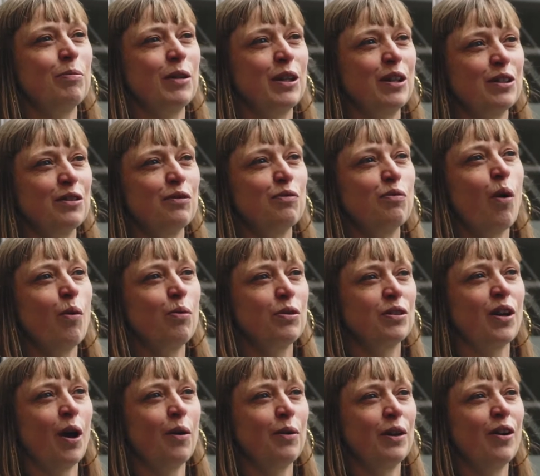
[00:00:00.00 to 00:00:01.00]
because of what
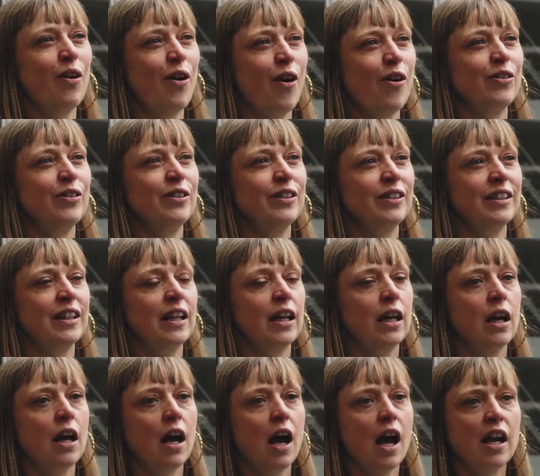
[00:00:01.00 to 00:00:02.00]
was going on.
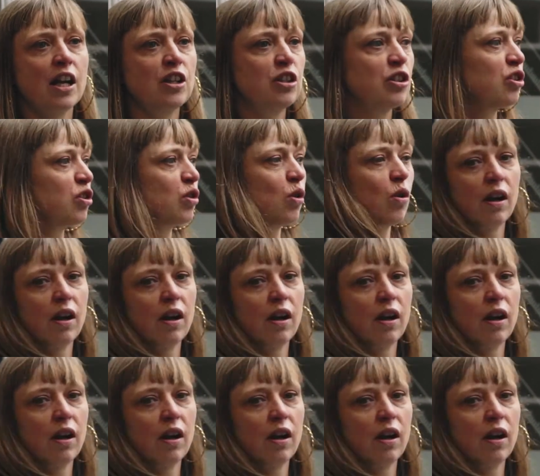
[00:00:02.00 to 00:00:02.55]
And I just saw